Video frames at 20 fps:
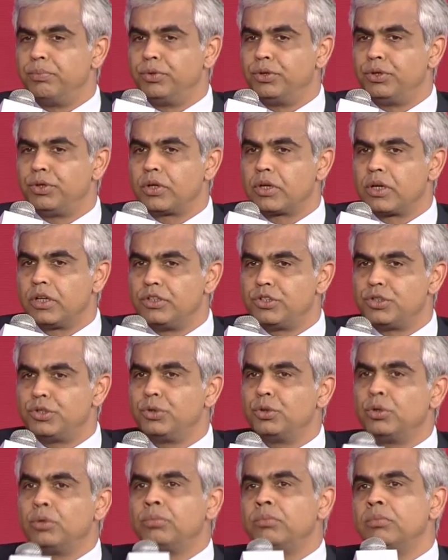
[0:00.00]

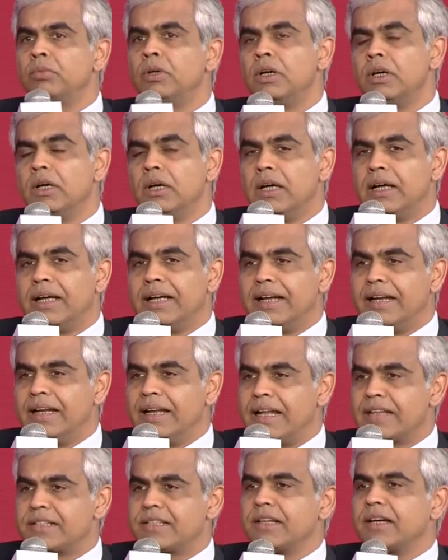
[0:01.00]
consume
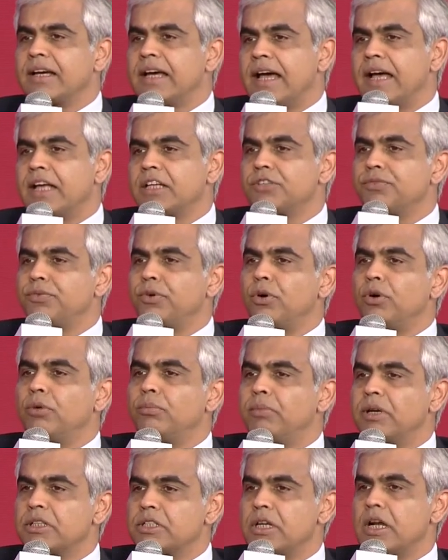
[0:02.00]
lesser gas for
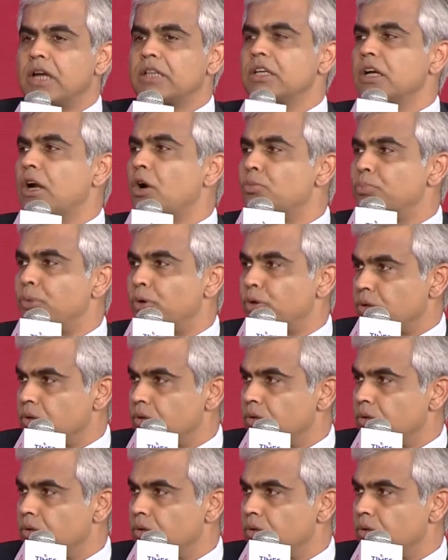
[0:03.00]
much larger output.